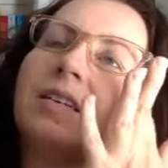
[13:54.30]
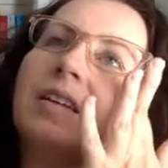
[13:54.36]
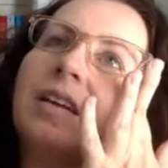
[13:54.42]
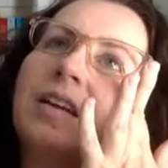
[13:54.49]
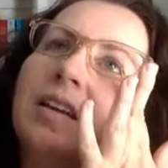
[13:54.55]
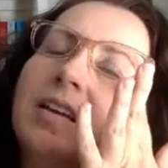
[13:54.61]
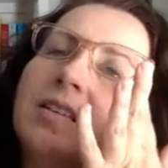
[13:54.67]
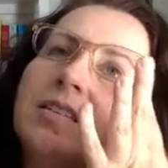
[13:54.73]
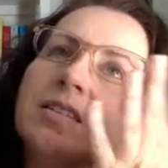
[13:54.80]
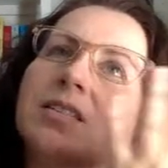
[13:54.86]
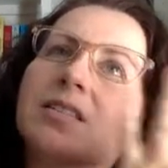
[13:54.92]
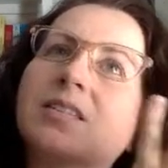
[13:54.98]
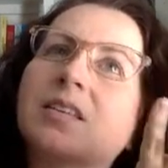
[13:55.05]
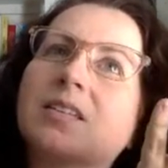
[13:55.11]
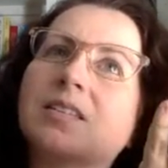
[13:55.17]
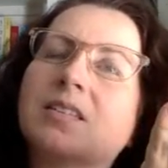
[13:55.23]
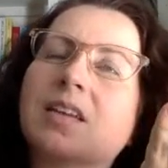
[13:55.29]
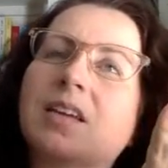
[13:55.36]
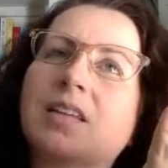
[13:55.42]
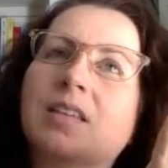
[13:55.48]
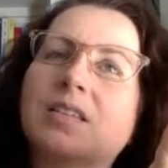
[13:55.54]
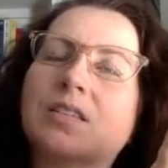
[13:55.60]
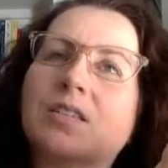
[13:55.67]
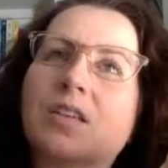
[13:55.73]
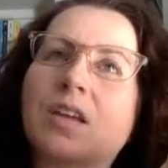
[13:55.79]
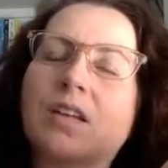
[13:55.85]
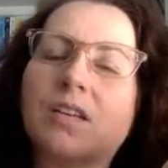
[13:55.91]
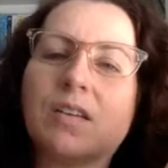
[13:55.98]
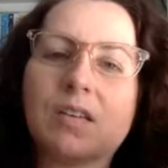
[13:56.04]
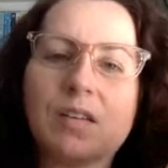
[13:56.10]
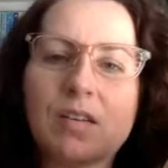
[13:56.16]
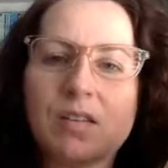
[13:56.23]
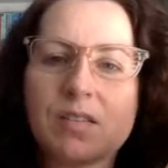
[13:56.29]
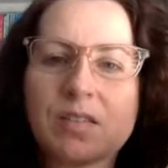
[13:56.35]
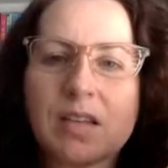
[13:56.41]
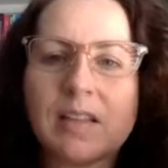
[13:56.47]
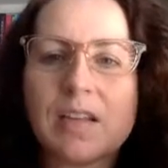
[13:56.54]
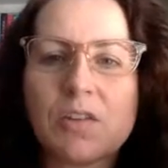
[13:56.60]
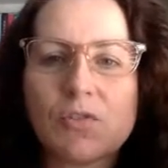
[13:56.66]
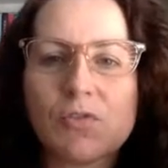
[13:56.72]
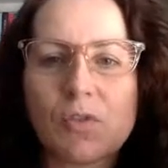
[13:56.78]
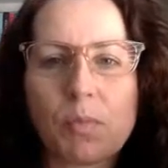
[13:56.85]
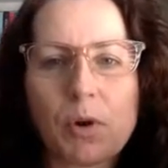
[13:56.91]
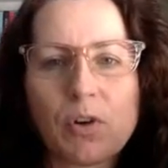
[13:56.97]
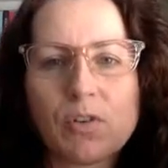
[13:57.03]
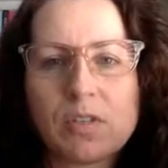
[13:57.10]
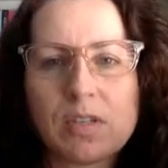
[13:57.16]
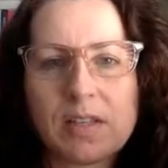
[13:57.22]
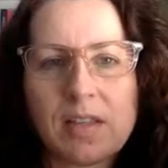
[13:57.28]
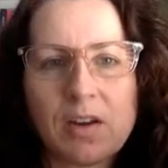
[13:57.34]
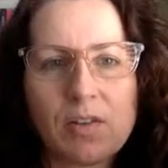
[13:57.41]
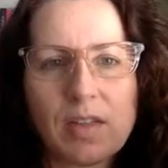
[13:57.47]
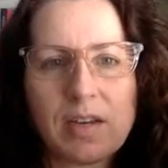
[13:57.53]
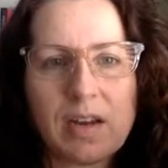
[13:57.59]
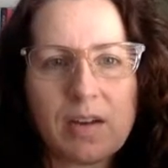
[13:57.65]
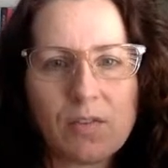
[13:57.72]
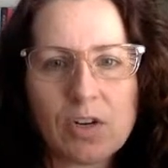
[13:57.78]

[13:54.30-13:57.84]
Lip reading: it's like this suddenly there's a person there that never